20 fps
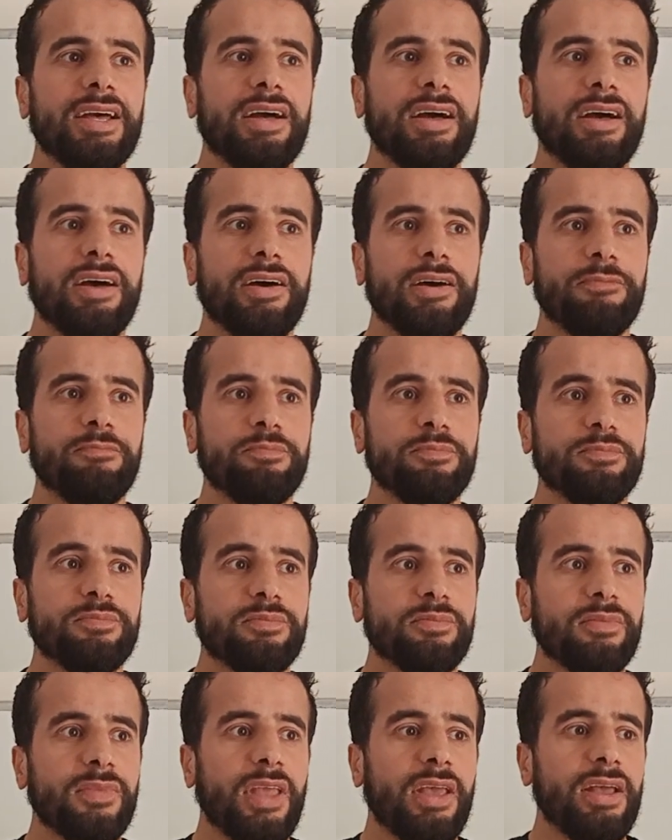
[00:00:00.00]

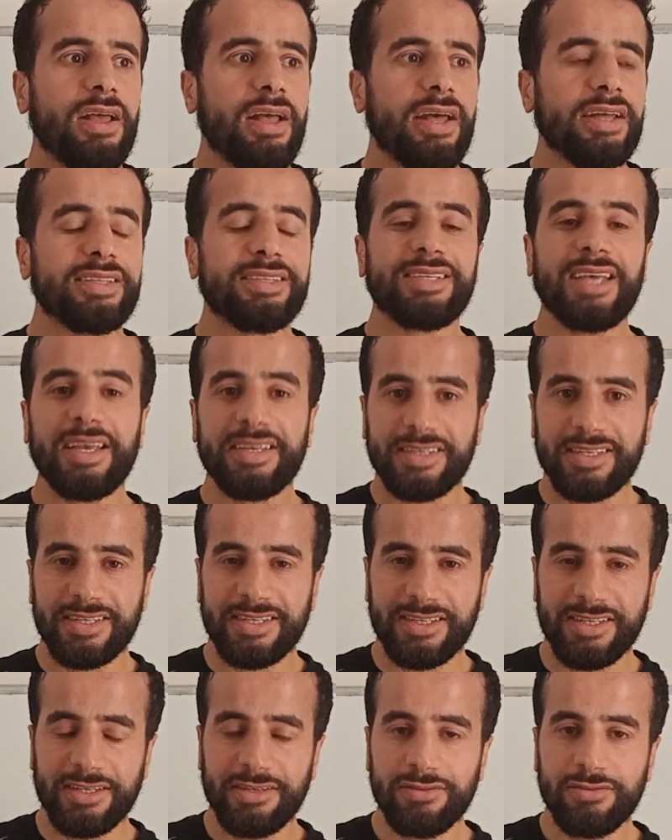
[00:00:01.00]
a
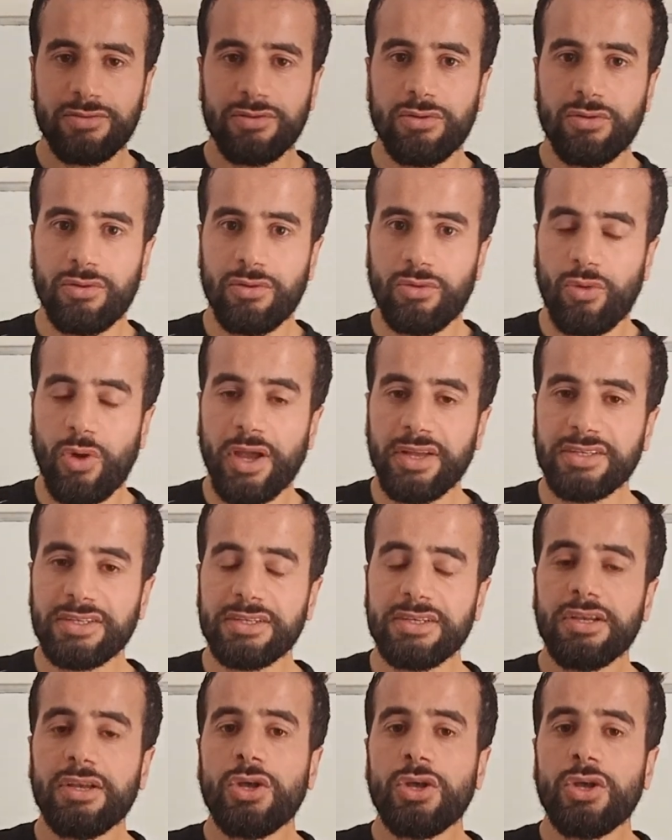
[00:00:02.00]
test, right?